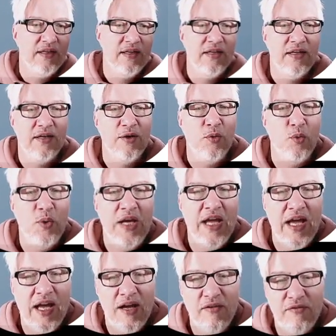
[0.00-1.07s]
We
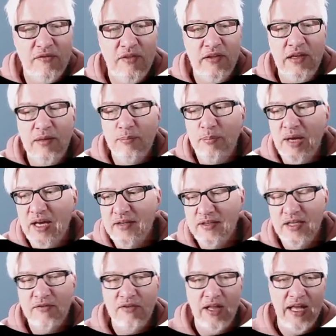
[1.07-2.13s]
have the bad evil
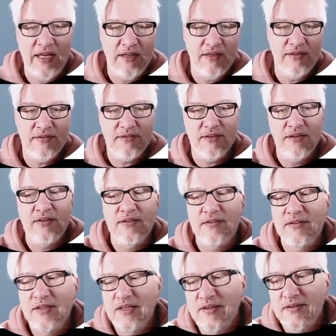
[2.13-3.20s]
hackers uh, scene.
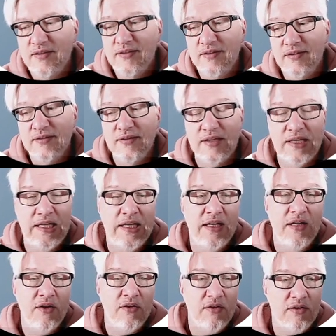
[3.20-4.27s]
This is a little
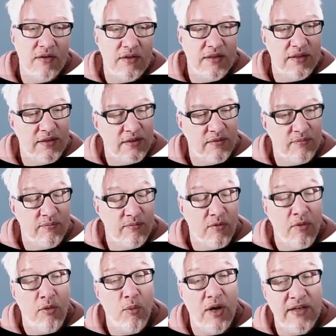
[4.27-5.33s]
dog um, on the right
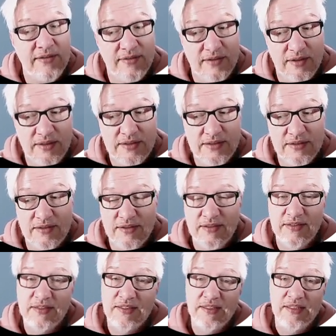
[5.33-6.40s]
side.
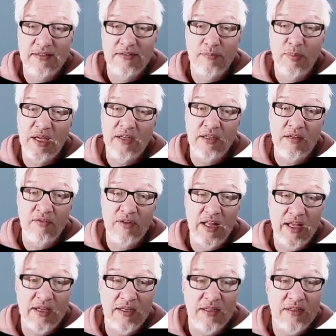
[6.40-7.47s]
It's a bad evil hacker,
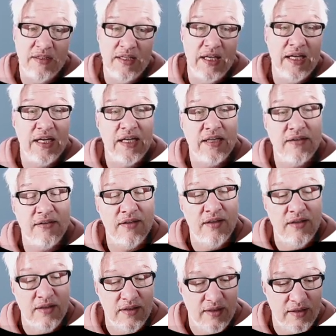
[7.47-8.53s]
and
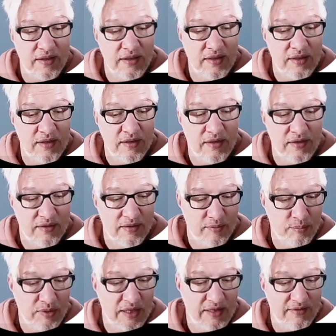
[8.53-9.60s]
he uh,
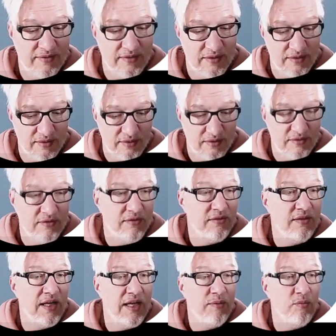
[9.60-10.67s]
plays to the game
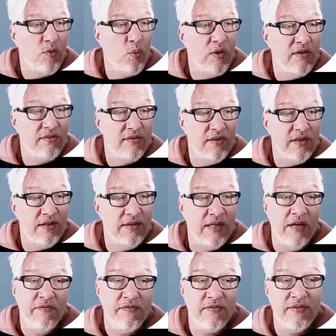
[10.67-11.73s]
with the
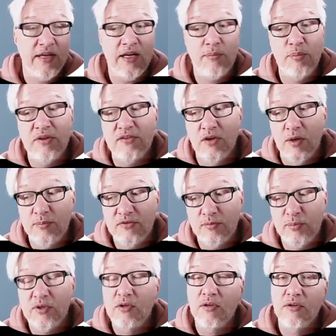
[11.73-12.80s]
DevSec BizOps
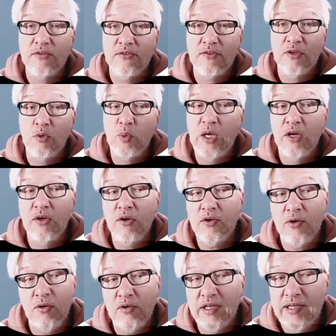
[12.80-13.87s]
because we are not only
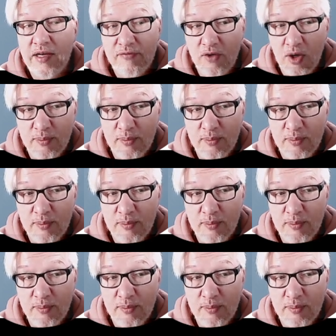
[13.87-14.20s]
DevOps,